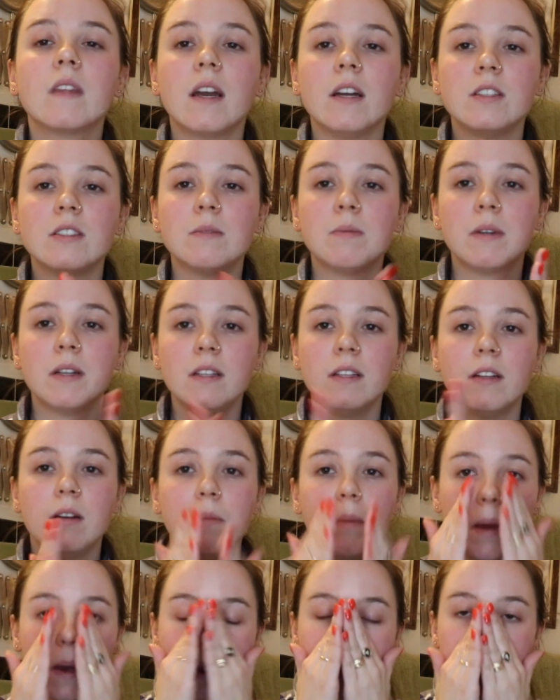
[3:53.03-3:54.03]
I just put a little
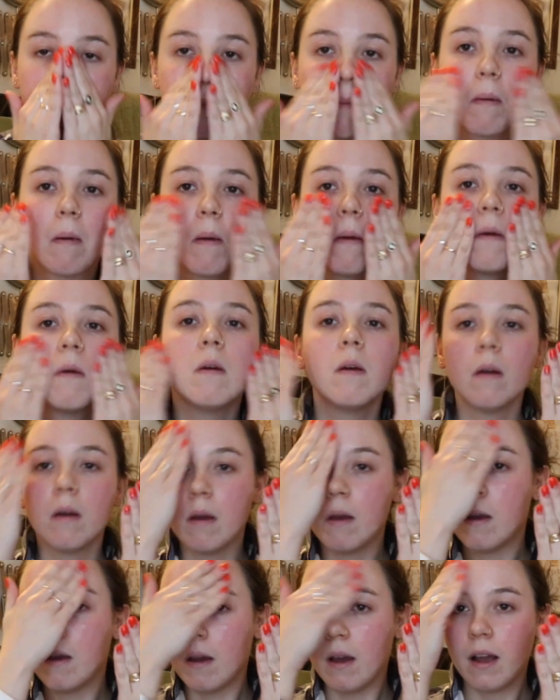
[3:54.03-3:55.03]
bit.
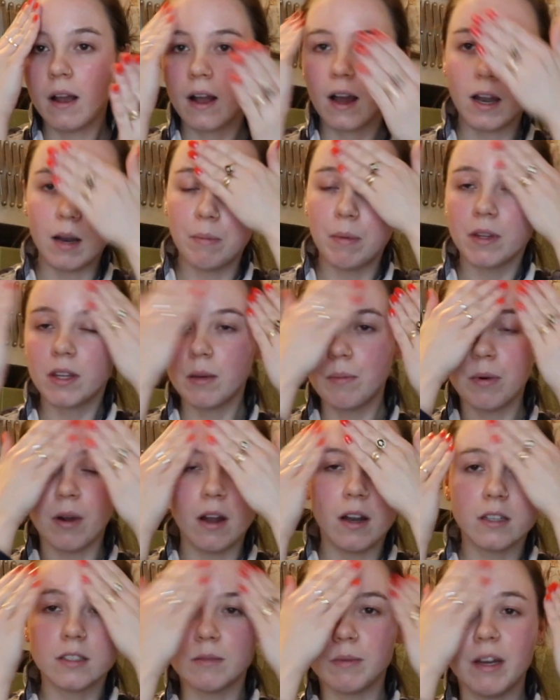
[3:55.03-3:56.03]
I kind of put the
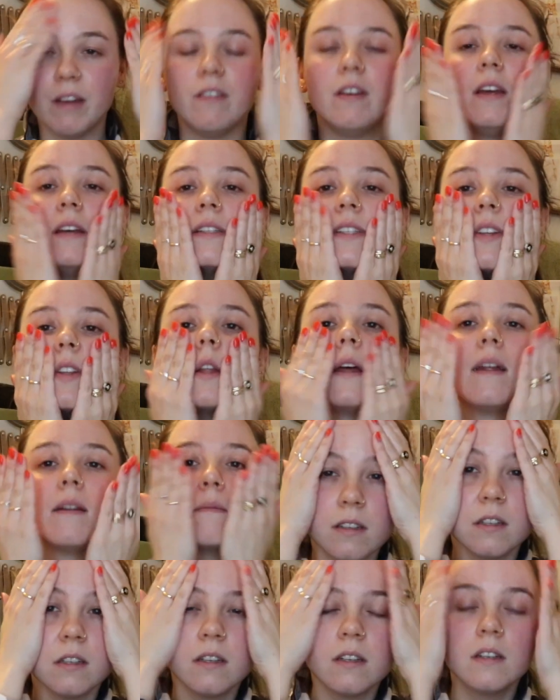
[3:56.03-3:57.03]
product on my face and
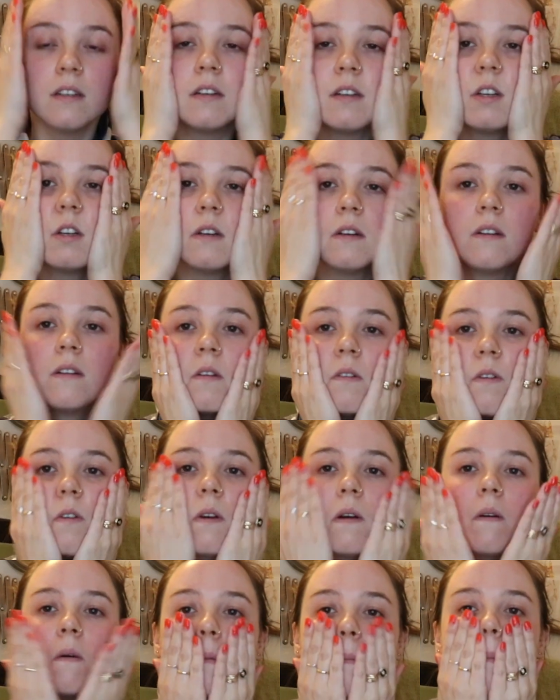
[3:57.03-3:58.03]
then I
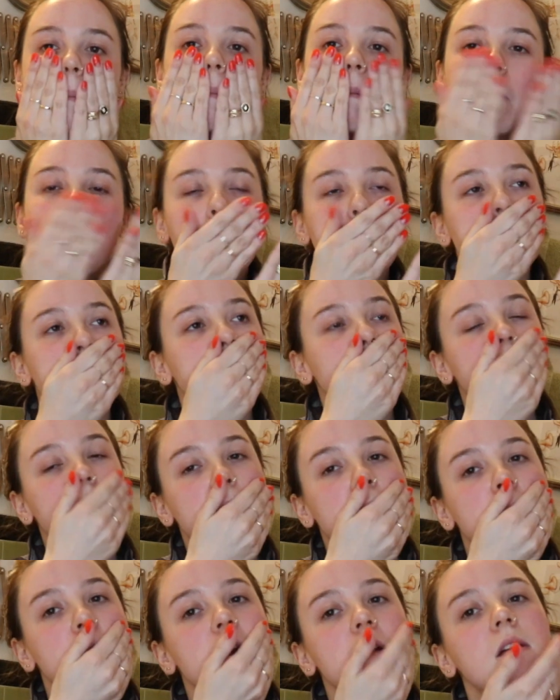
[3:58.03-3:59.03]
press it in
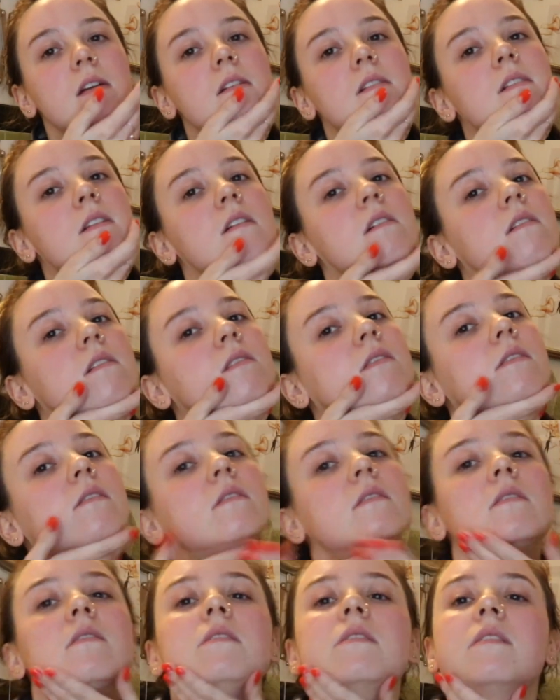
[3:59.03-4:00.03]
usually and bring it
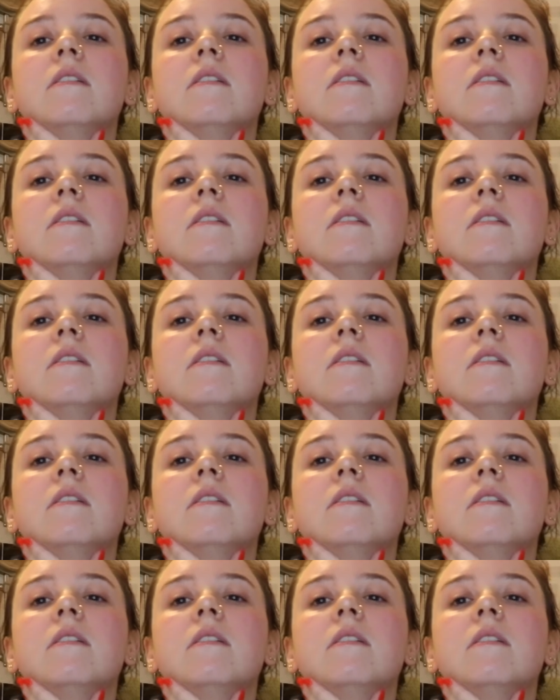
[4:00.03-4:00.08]
down the